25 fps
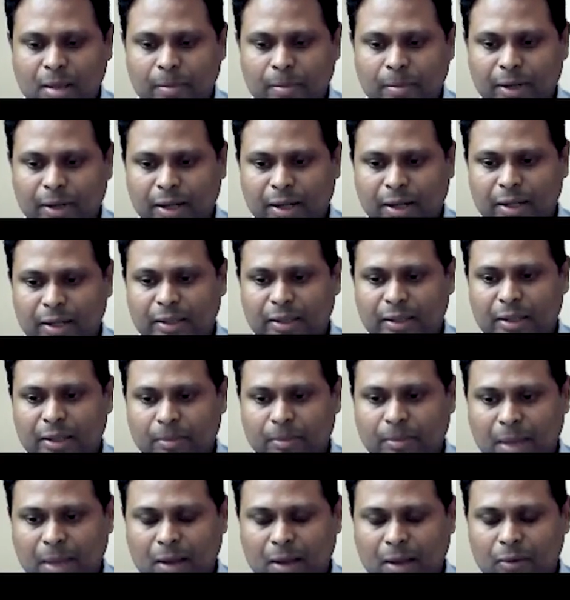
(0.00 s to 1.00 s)
but anything
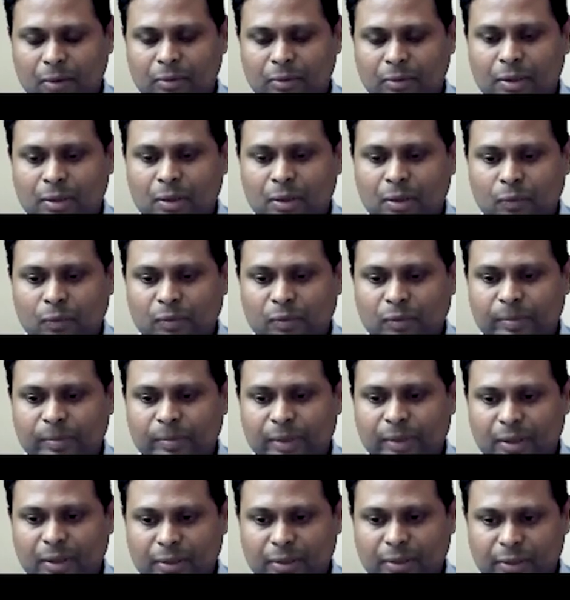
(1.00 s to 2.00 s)
above would
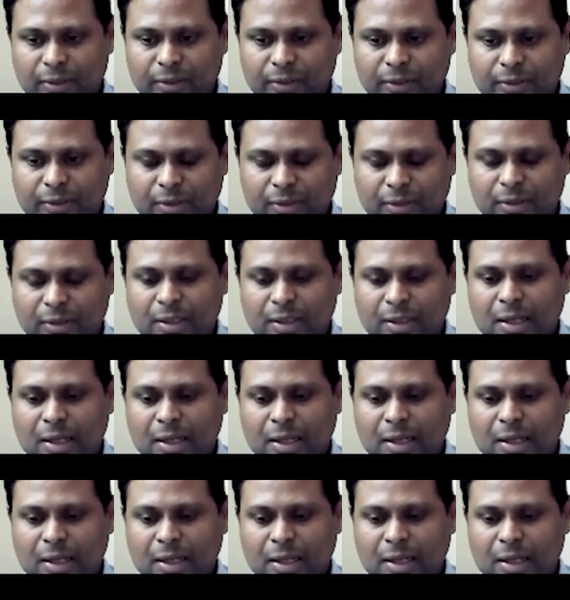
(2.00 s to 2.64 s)
be alerted.